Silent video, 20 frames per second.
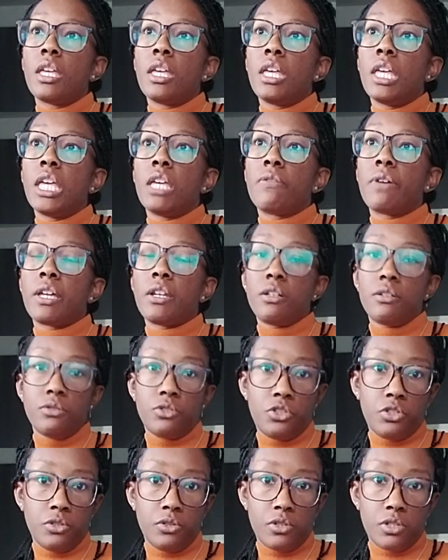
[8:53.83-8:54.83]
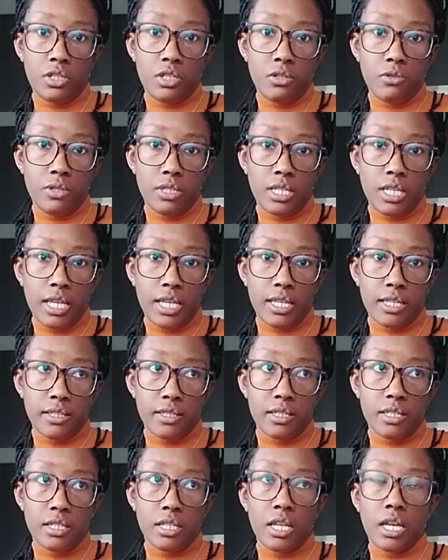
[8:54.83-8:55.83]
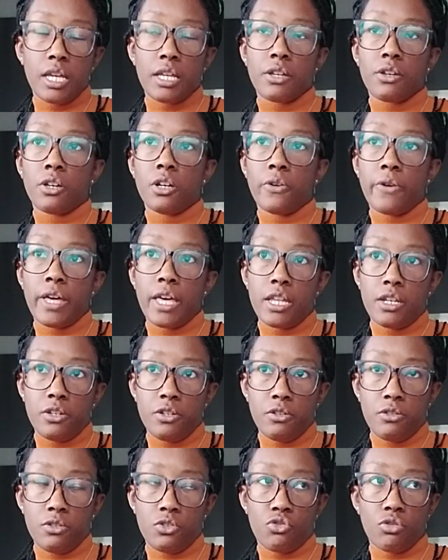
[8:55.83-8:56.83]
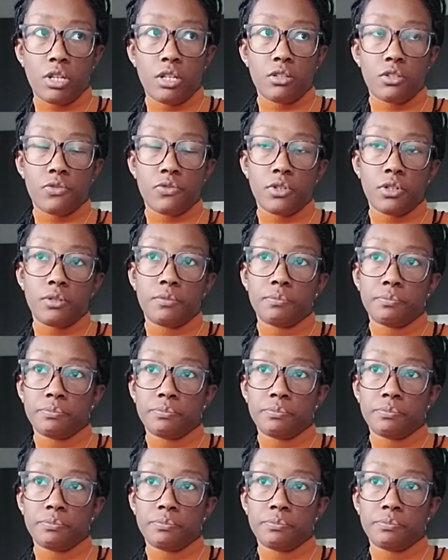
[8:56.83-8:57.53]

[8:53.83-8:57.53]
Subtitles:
If I don't choose to do the test, I can go ahead and do the transfer.